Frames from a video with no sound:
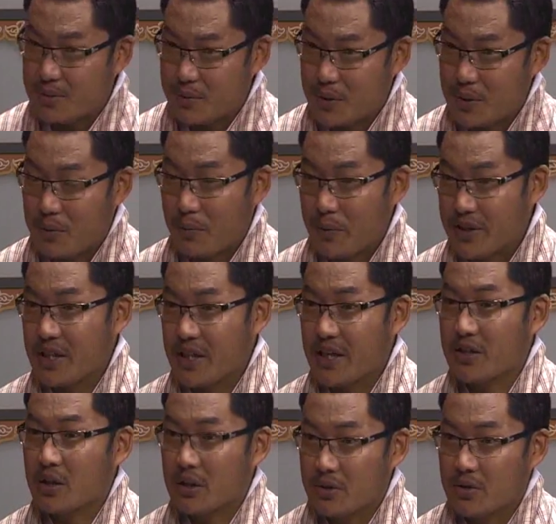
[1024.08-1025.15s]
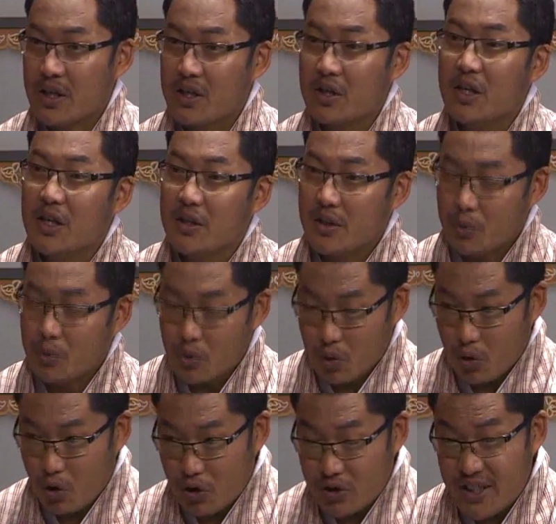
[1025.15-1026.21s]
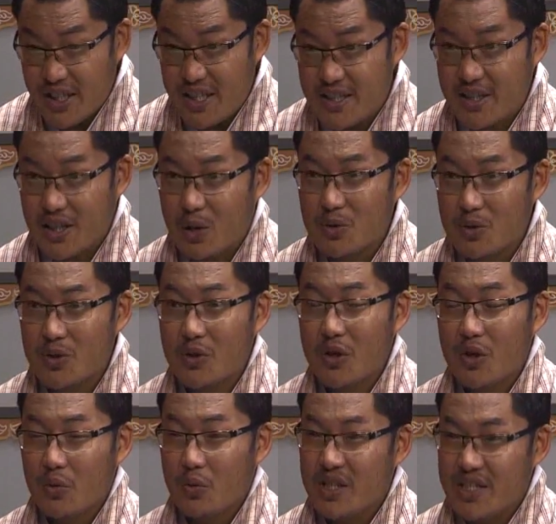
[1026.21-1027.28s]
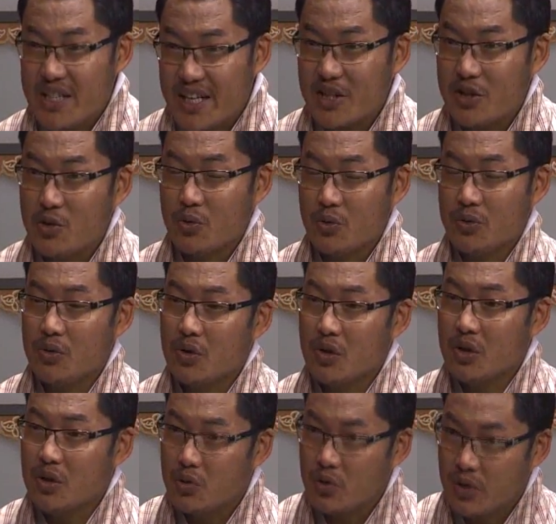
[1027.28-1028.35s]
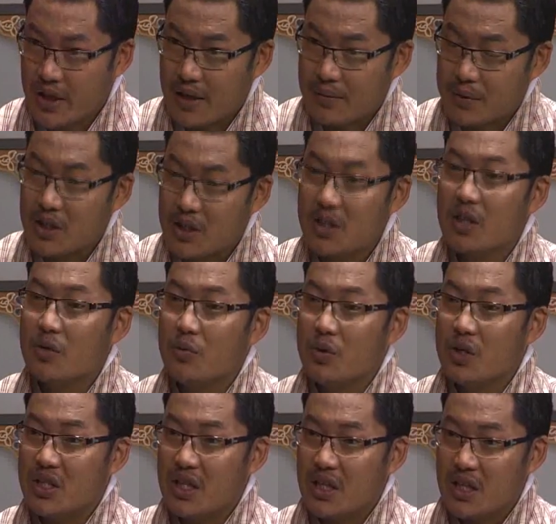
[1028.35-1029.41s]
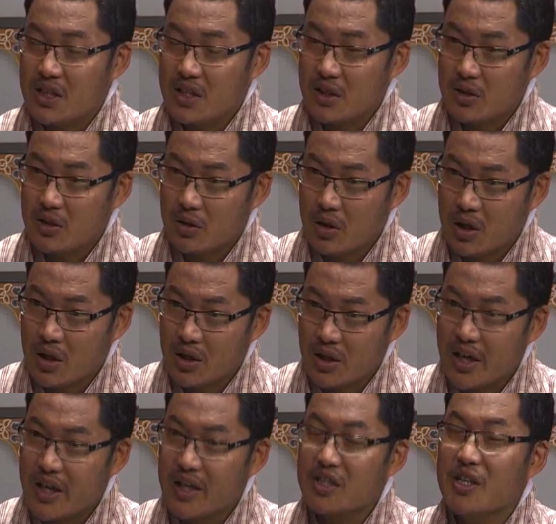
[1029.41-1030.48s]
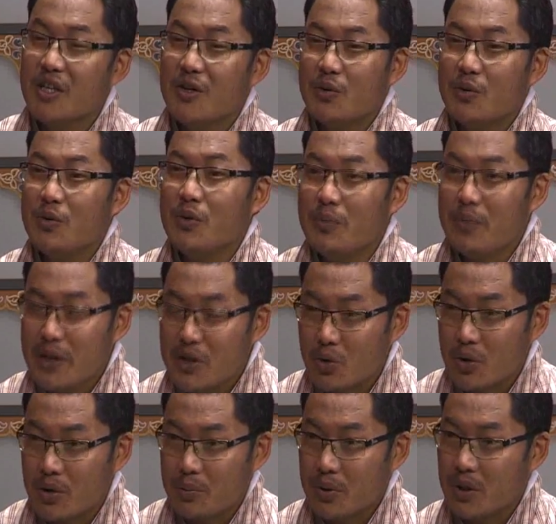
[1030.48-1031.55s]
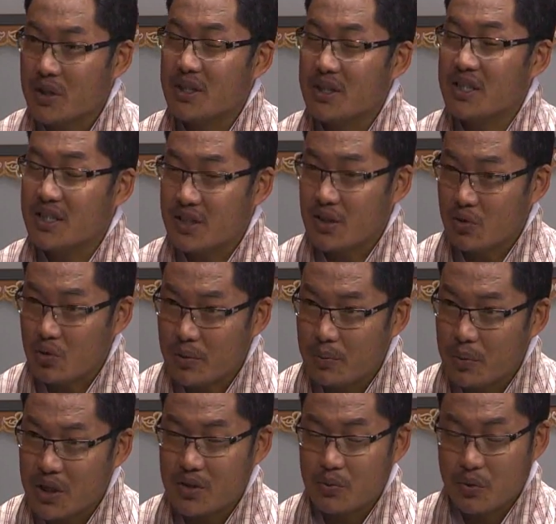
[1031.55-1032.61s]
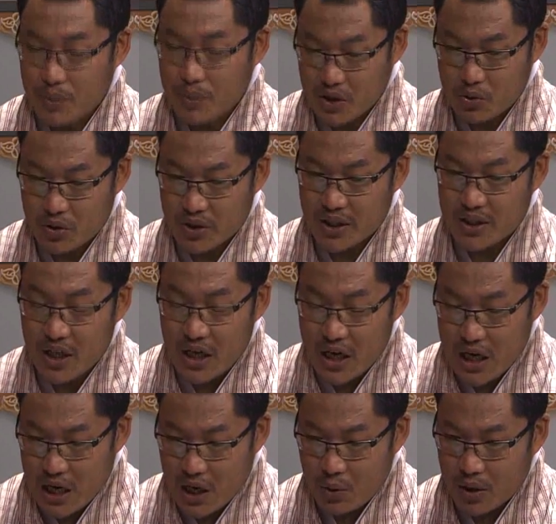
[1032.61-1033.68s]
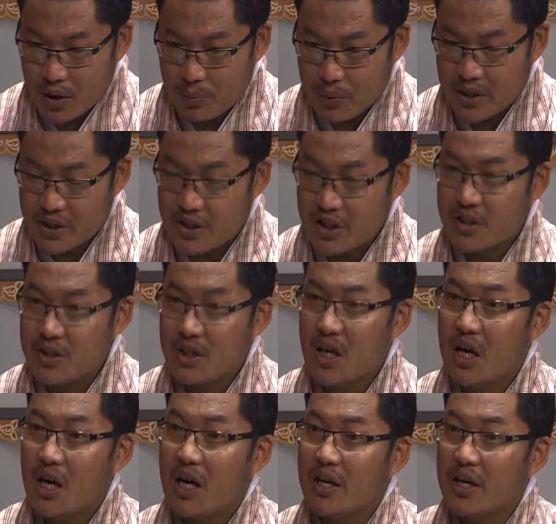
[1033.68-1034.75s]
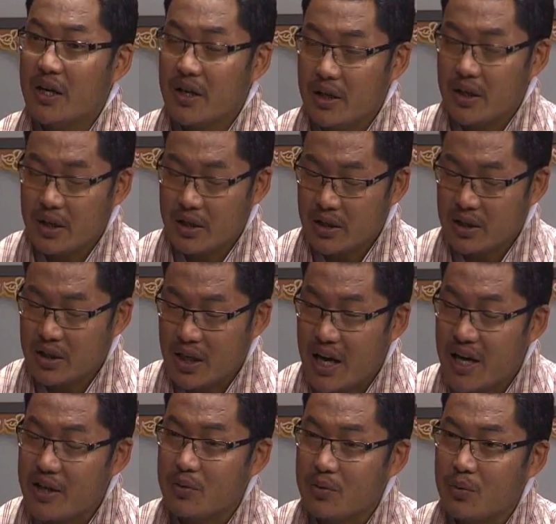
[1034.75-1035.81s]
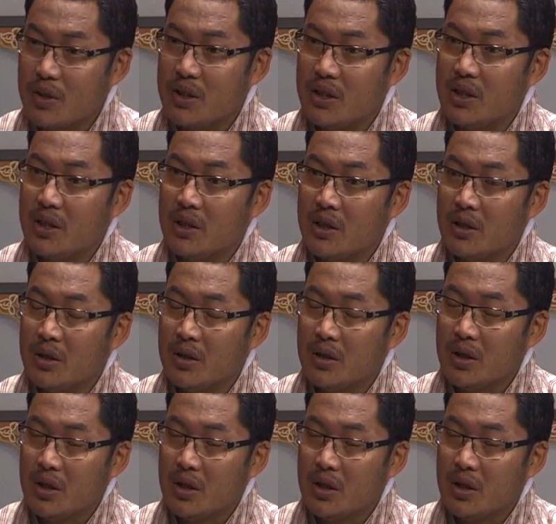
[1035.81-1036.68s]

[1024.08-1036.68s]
of development and also that. Therefore, on these grounds, we take issues to the cabinet. We take it and we will make sure, because this is a ruling party, we make sure that our pledges are in line with the